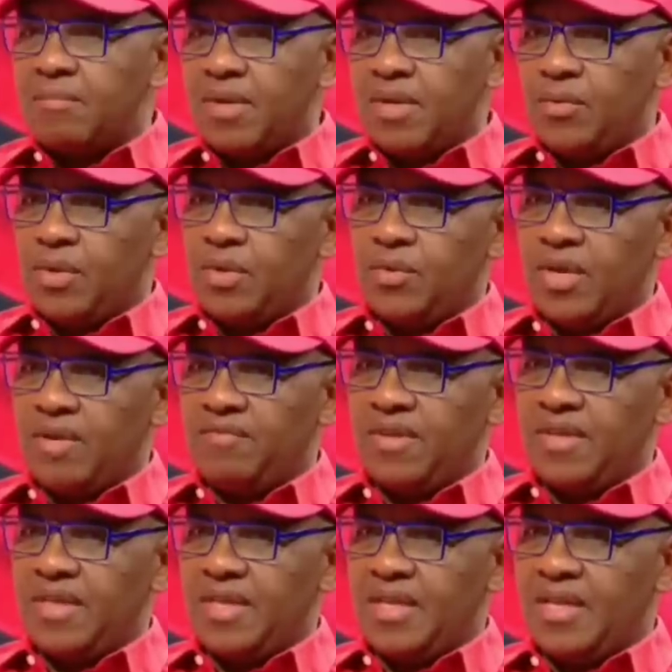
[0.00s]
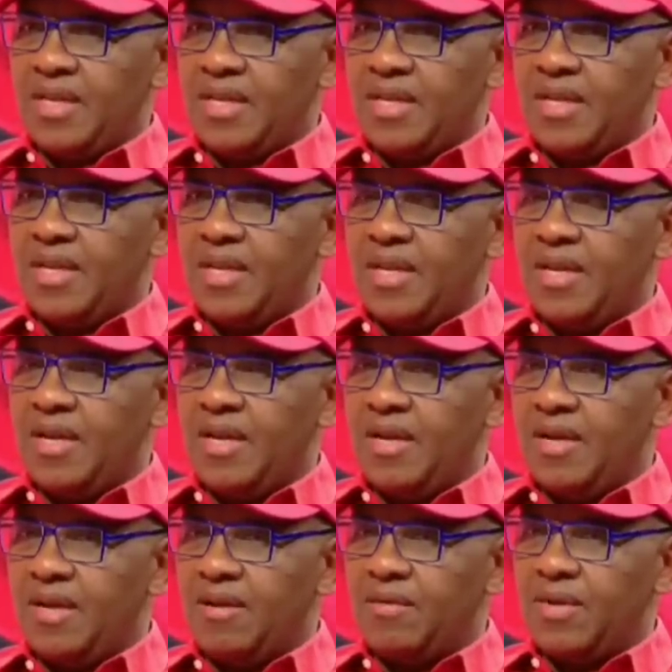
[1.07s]
Kimberley when we're having
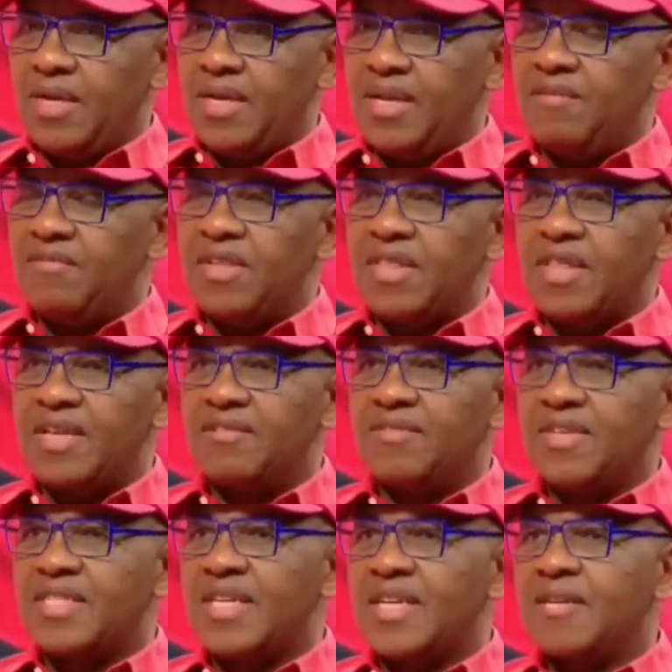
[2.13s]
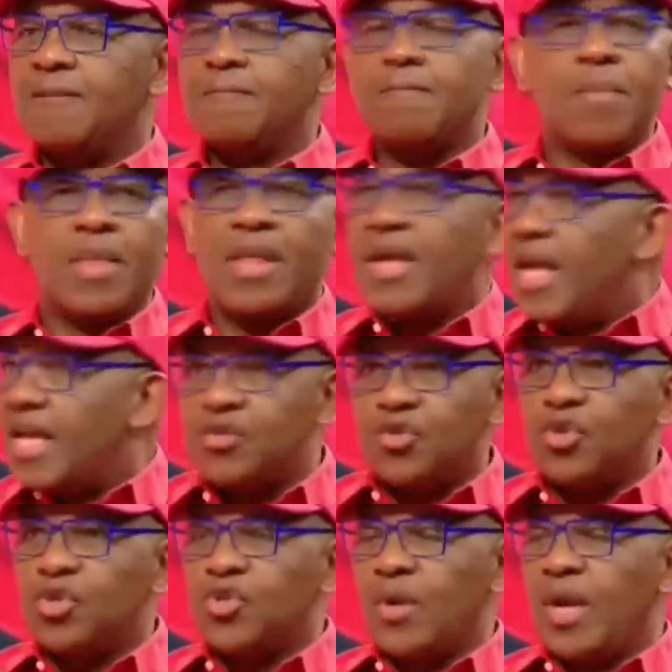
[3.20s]
our 11th anniversary. As
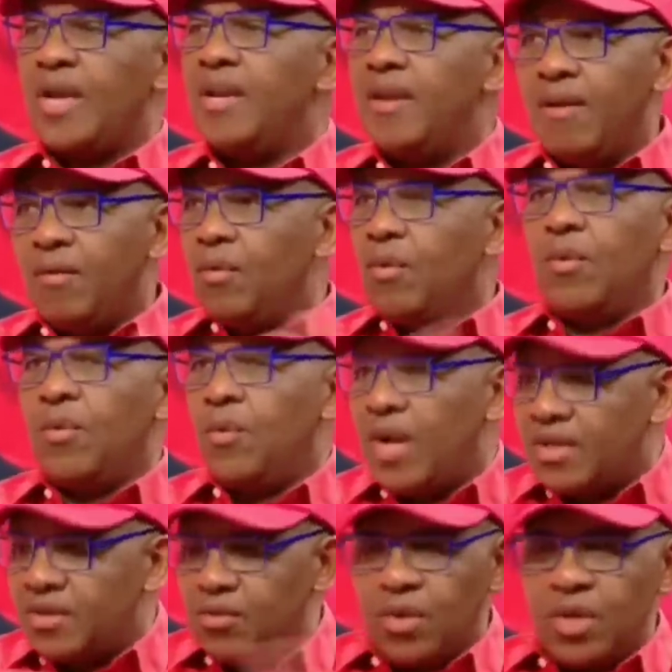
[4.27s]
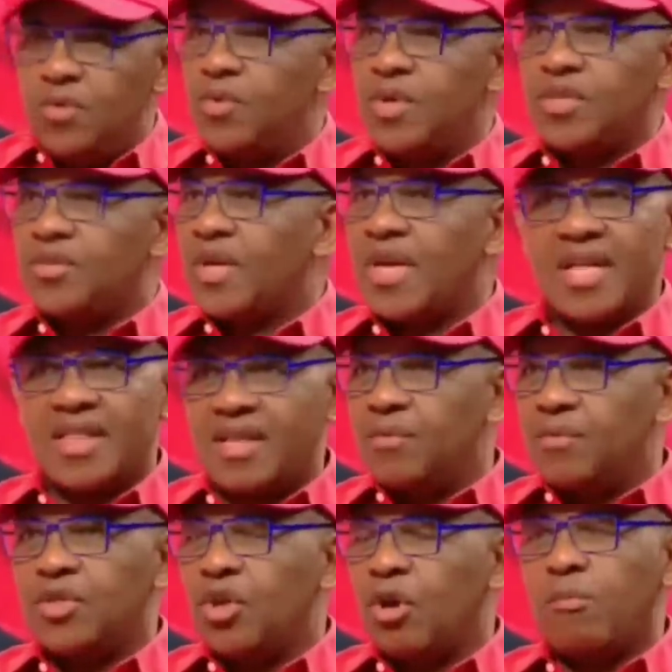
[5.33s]
usual, when we were together, we